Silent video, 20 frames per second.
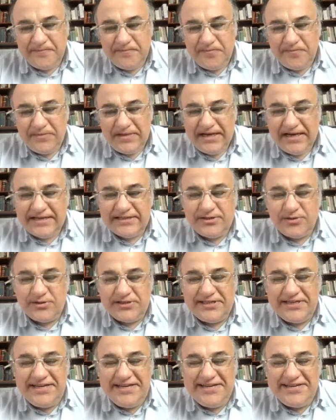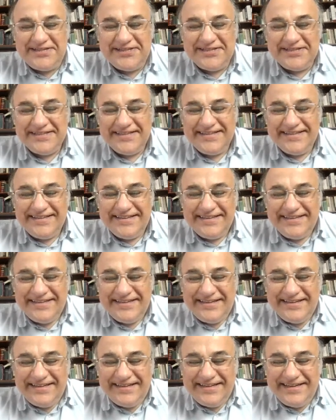as you see it
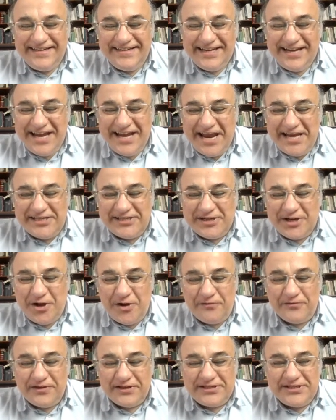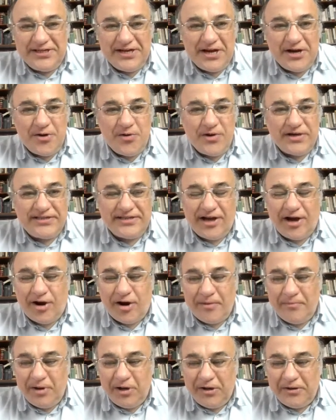in the case of the synagogue at
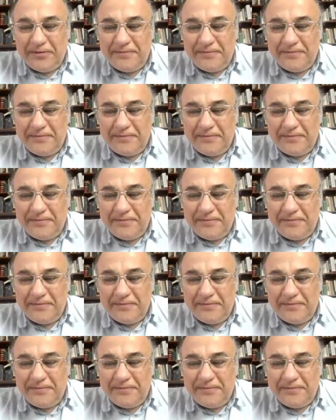Arbel.